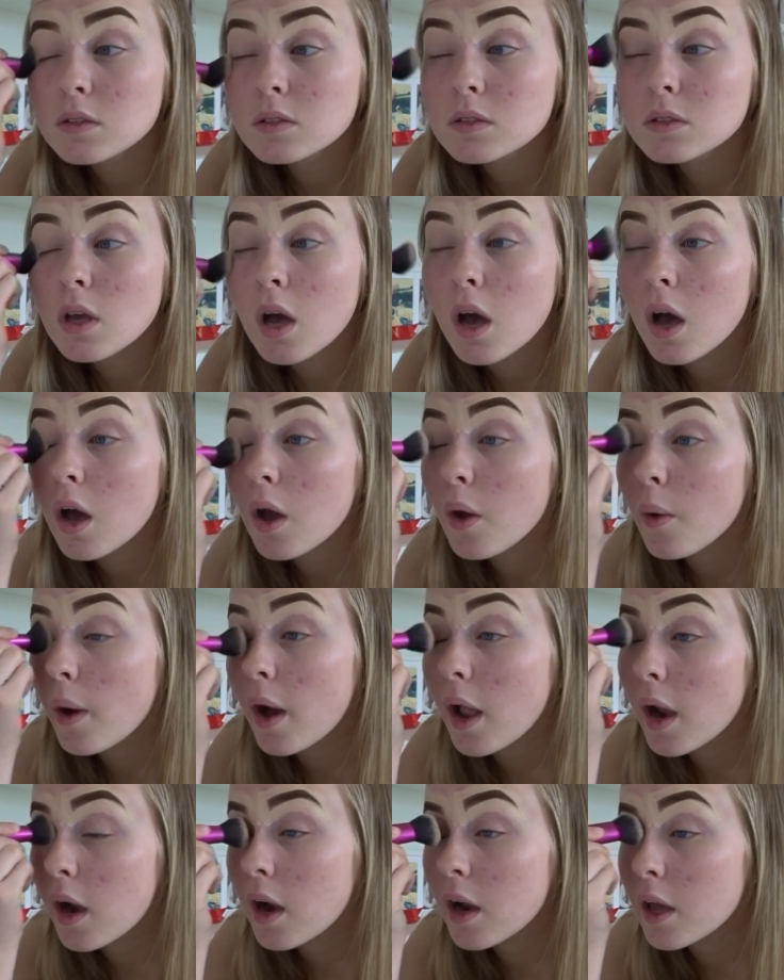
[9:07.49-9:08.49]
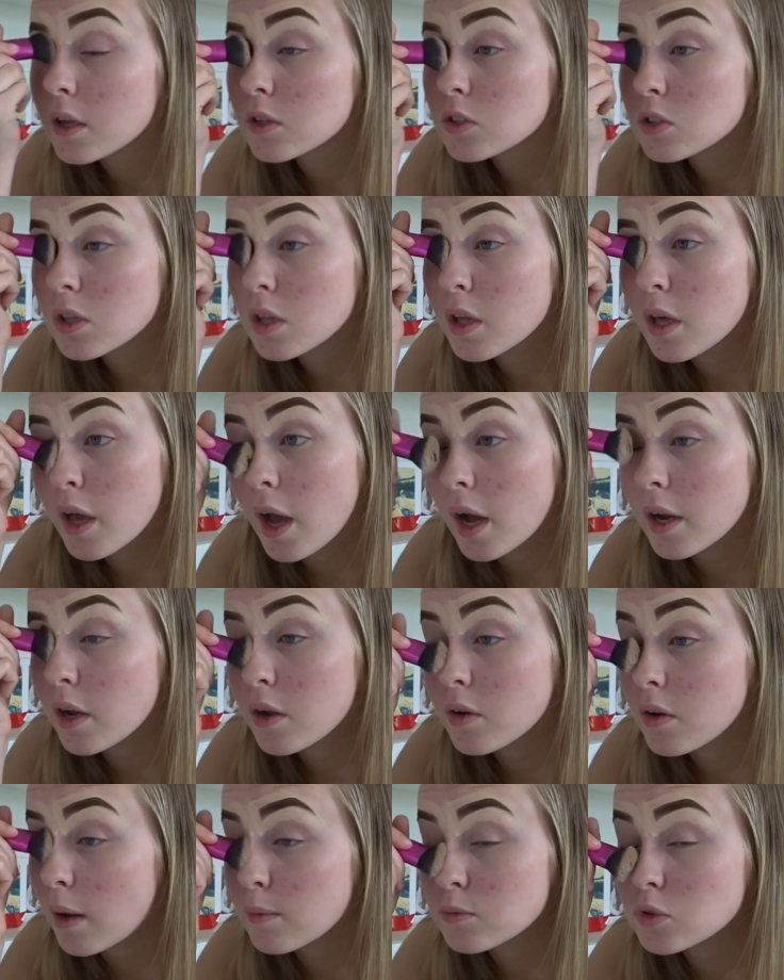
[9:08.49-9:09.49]
So
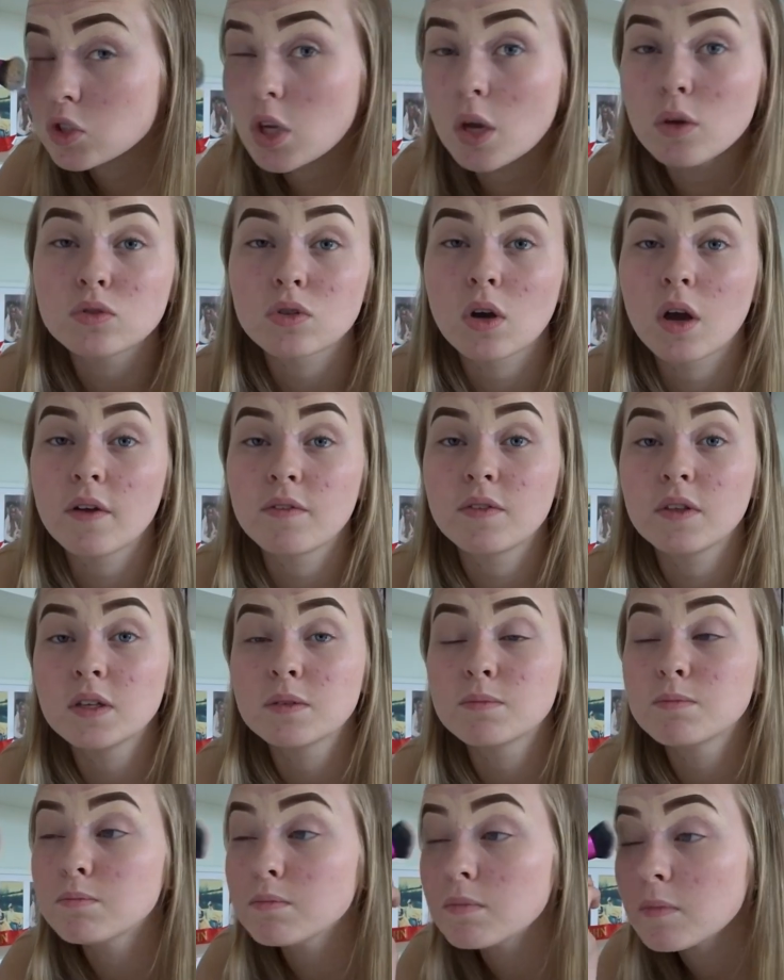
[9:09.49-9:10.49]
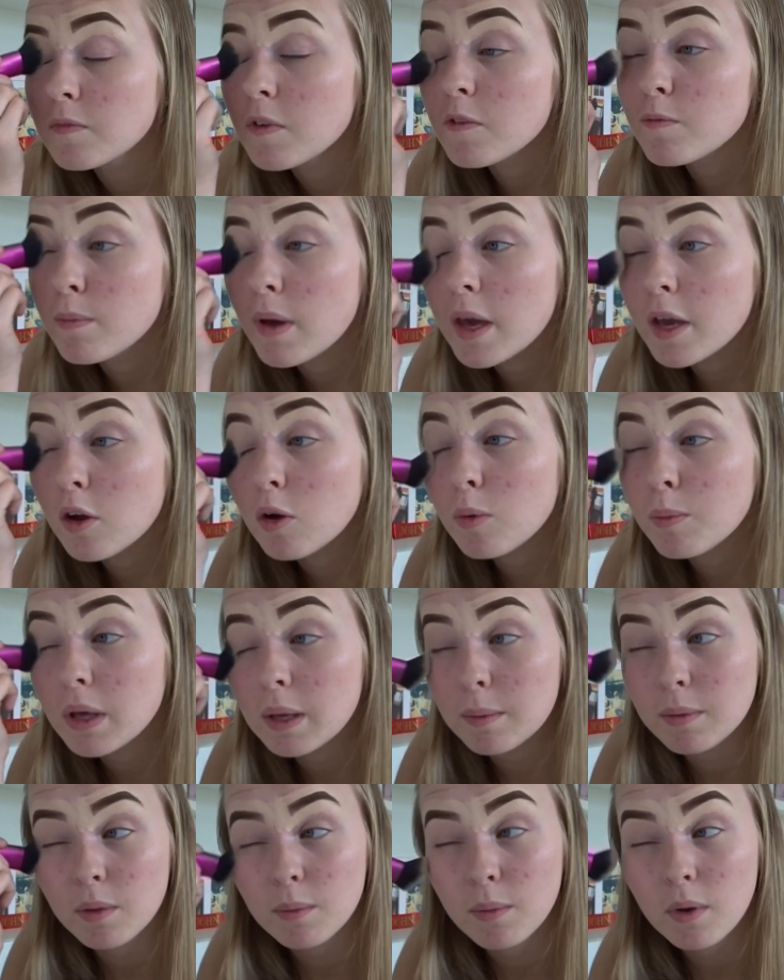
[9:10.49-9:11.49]
I'm so sorry if makeup
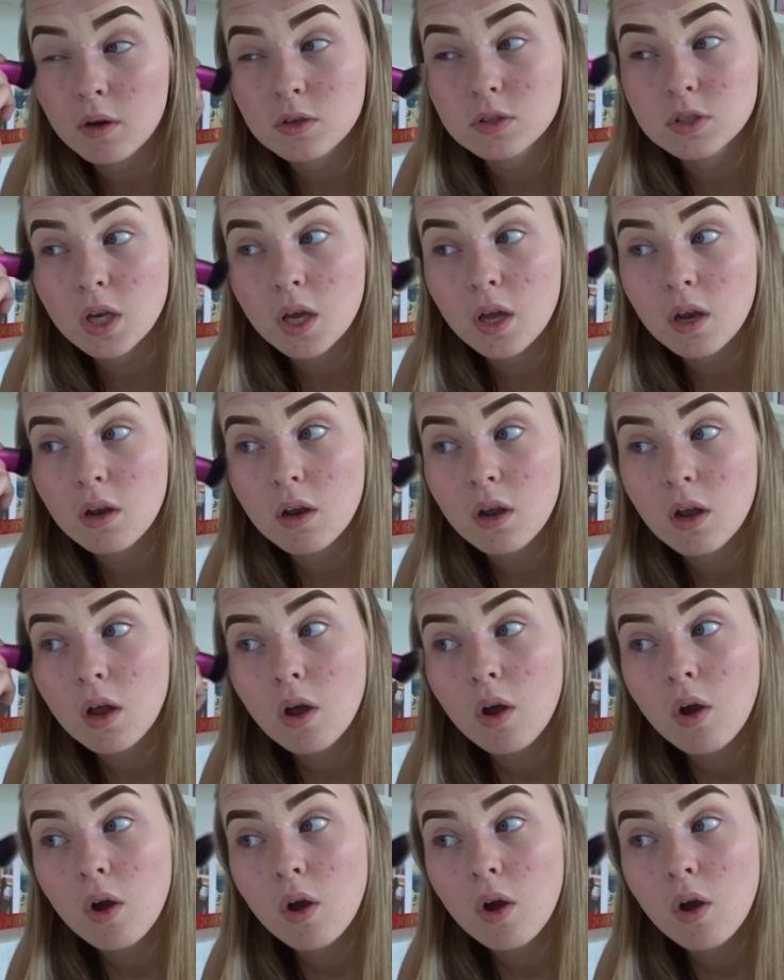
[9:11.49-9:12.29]
people are watching,